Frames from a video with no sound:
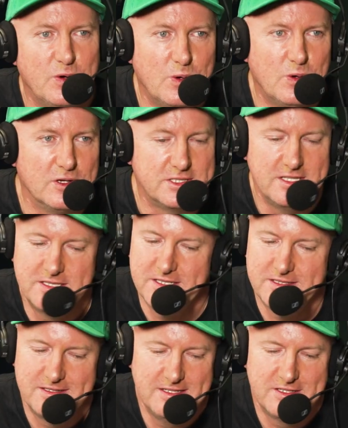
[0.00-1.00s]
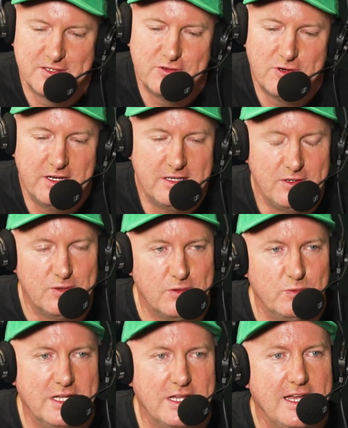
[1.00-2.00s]
a horse? This is this is right in
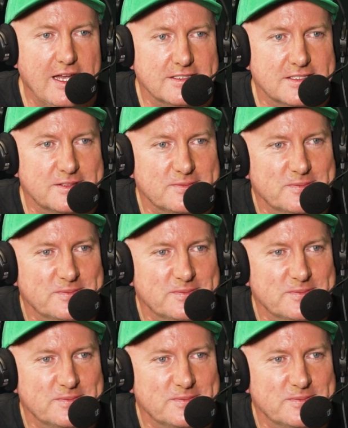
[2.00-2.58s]
your wheelhouse.